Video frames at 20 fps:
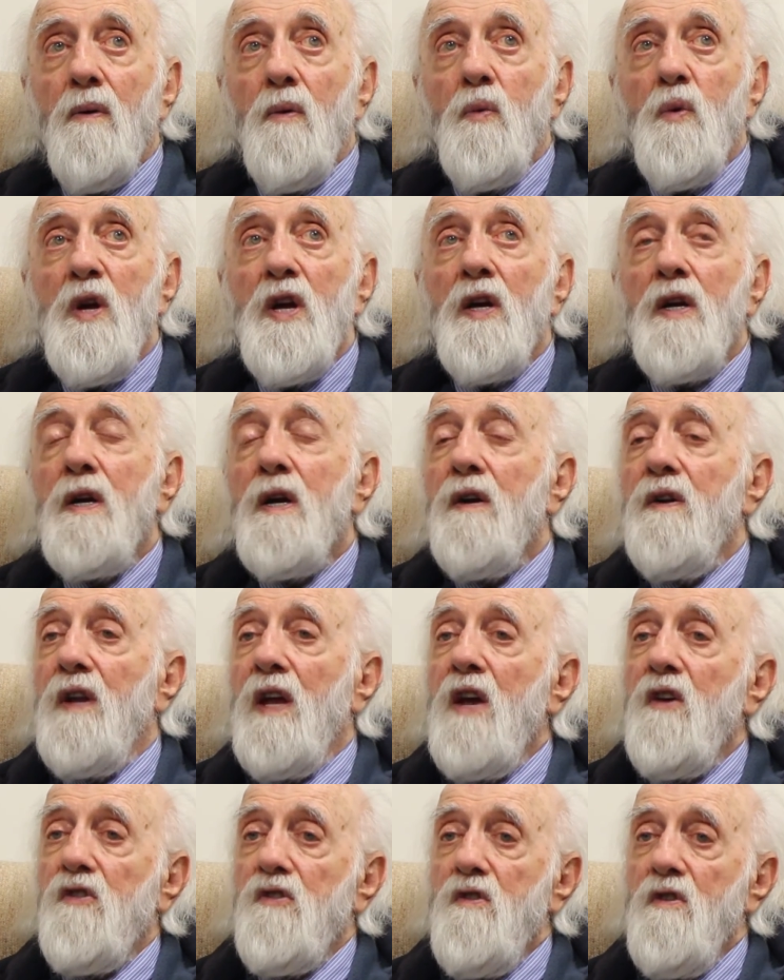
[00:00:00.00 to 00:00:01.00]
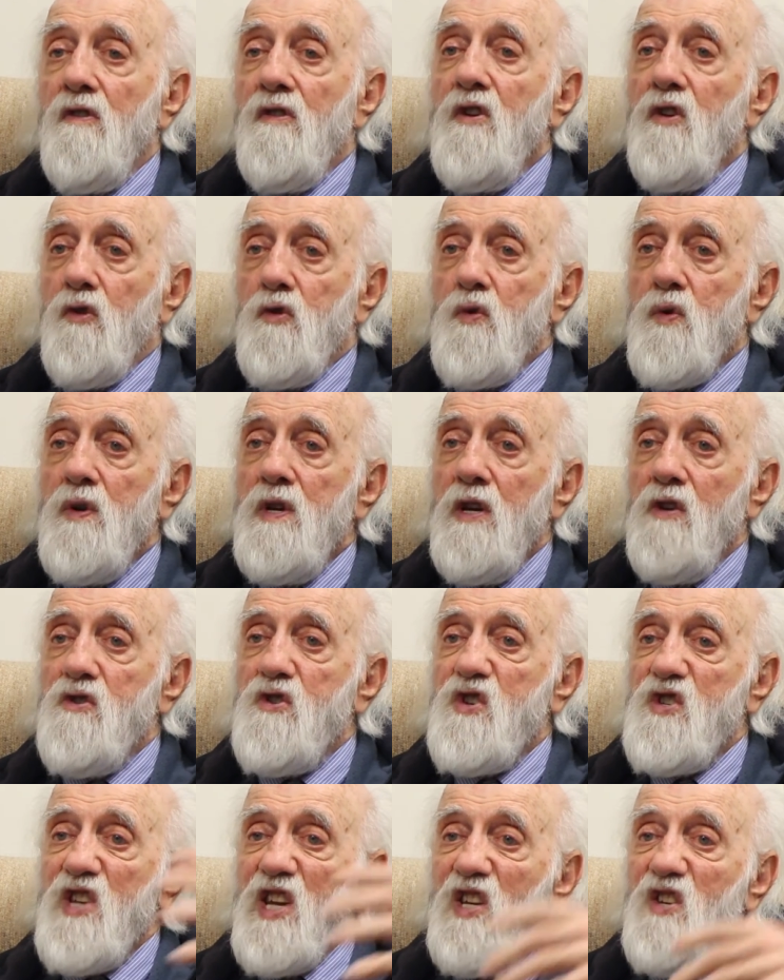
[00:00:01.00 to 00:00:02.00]
reincarnation of the tree
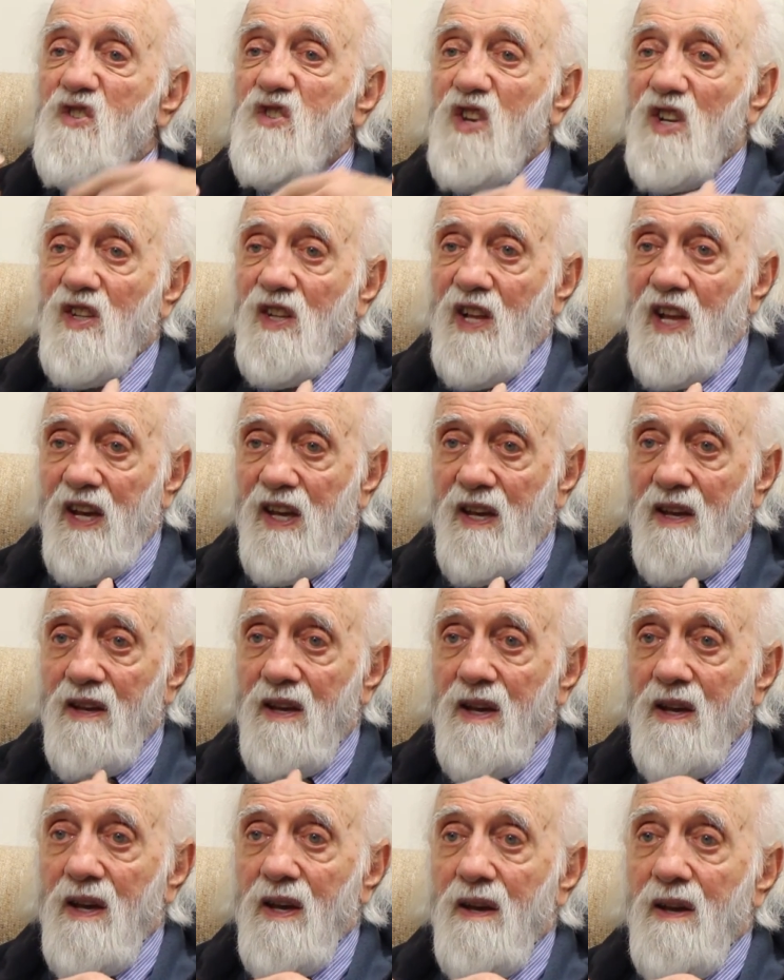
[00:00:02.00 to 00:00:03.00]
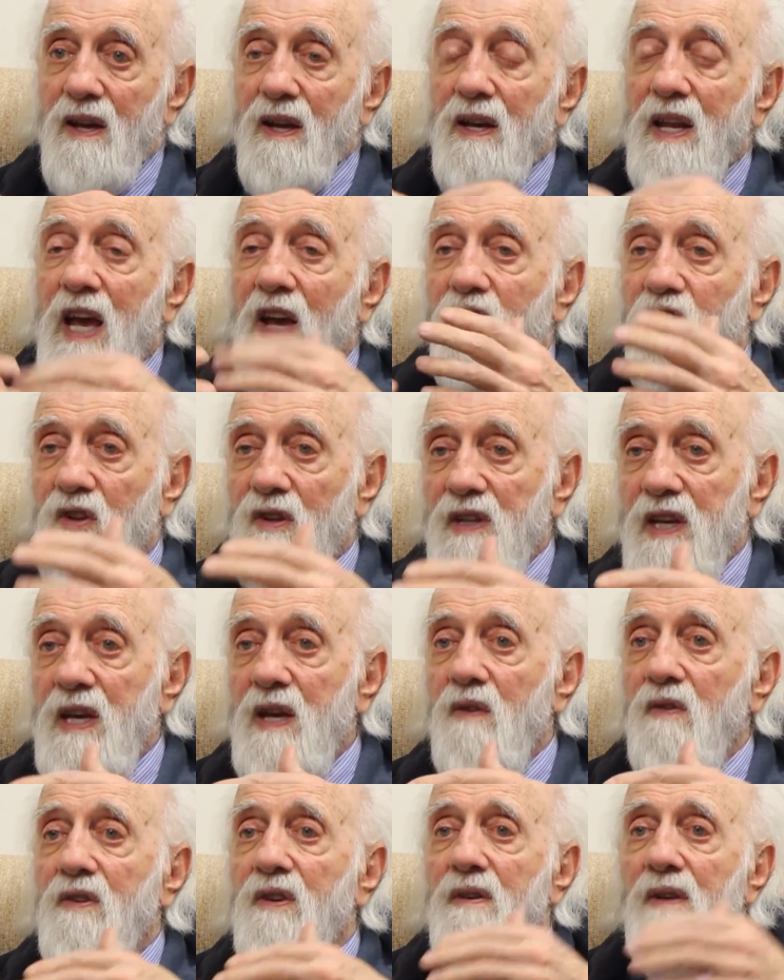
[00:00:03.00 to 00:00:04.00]
seasonally. It has
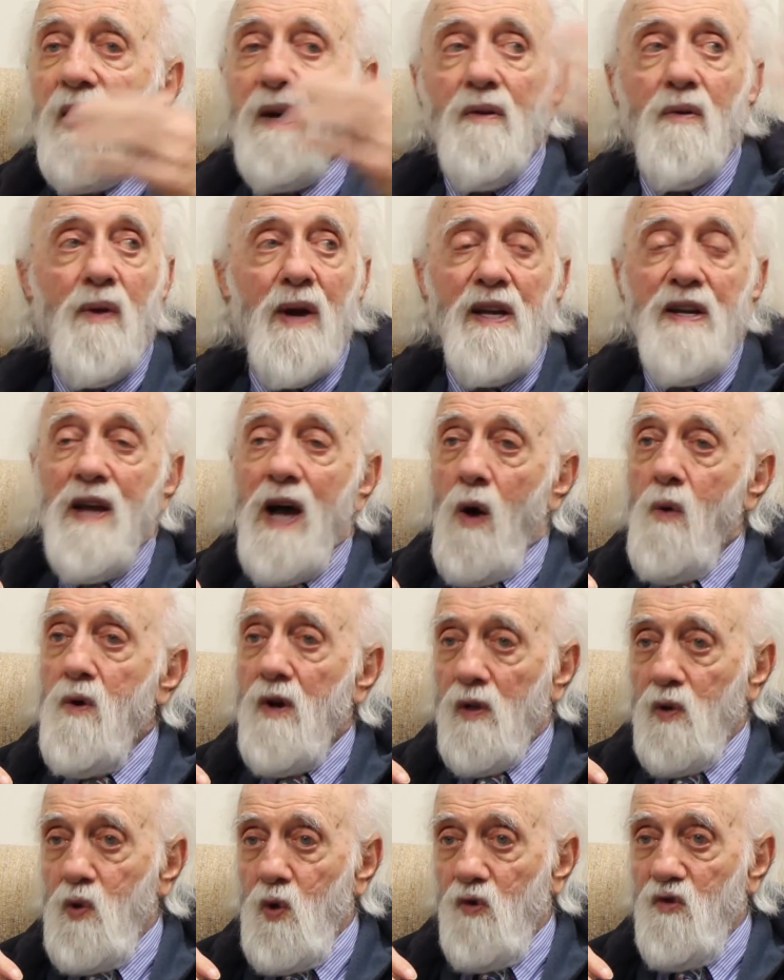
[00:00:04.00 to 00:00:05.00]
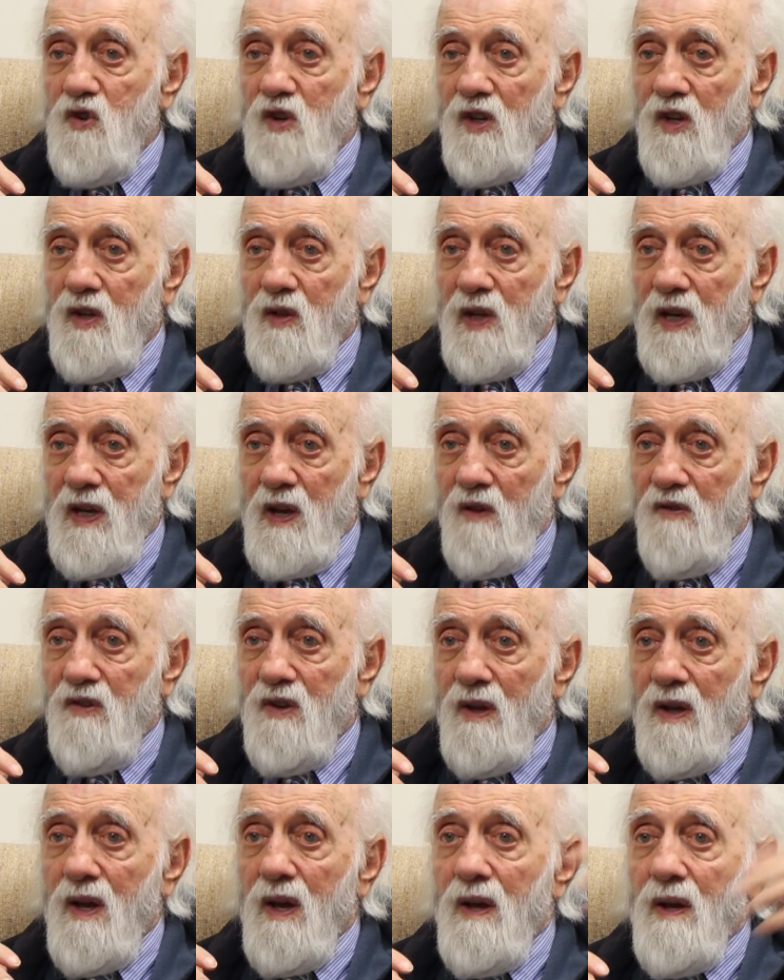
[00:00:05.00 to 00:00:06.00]
leaves. Right now we're losing the leaves.
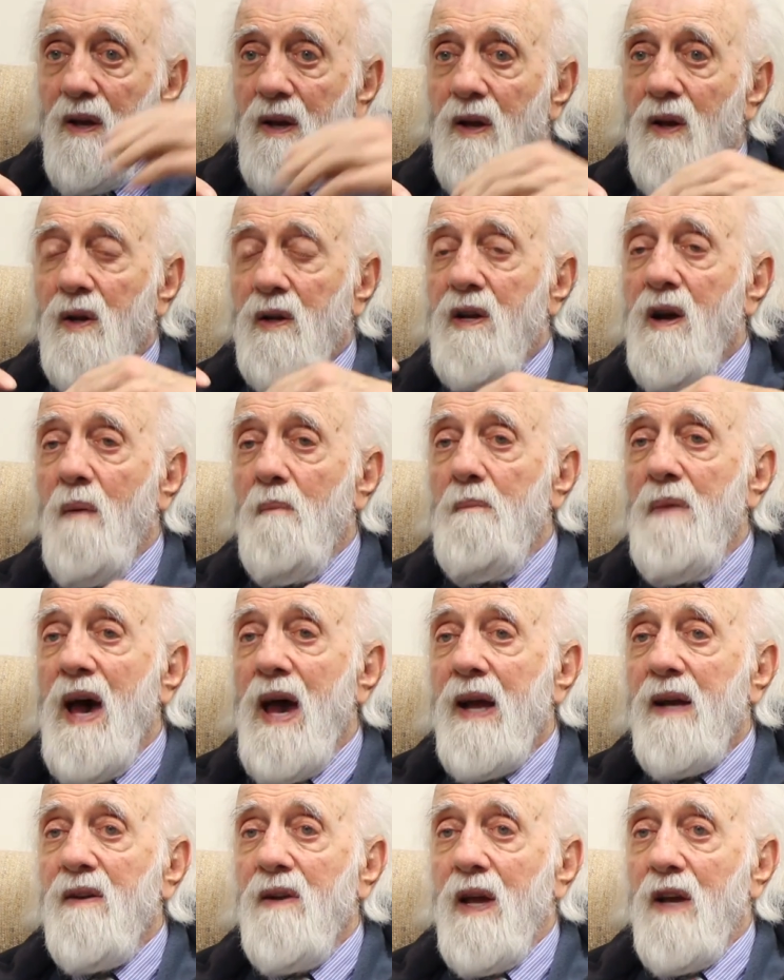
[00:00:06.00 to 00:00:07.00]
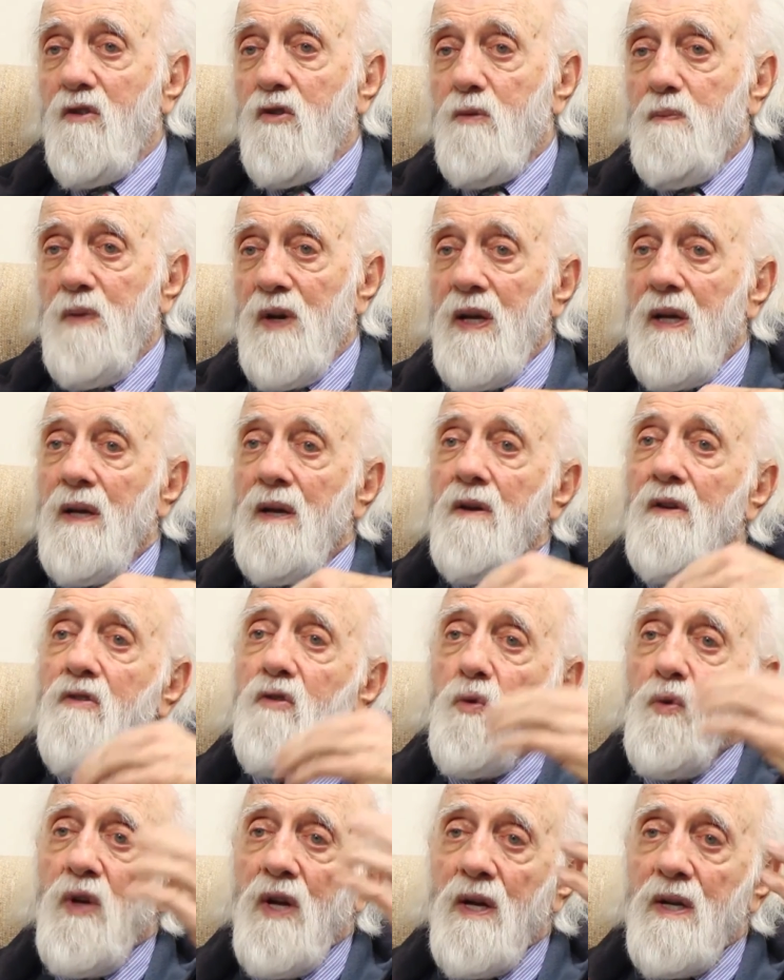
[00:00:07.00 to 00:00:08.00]
It'll come back next spring,
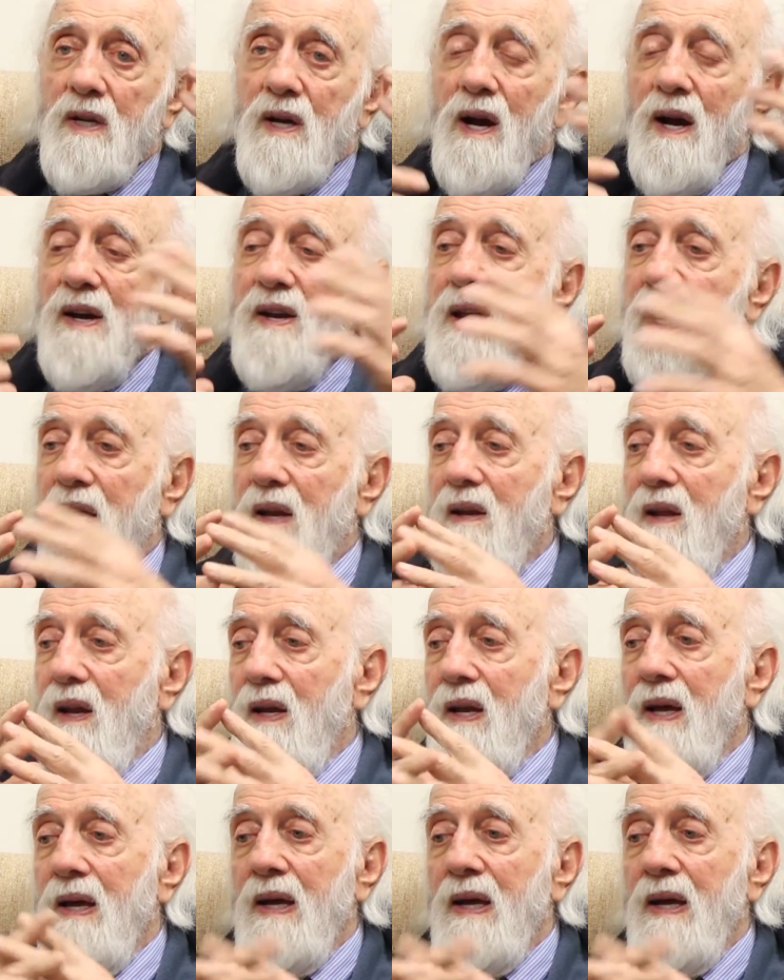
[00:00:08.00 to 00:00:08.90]
it's reincarnated.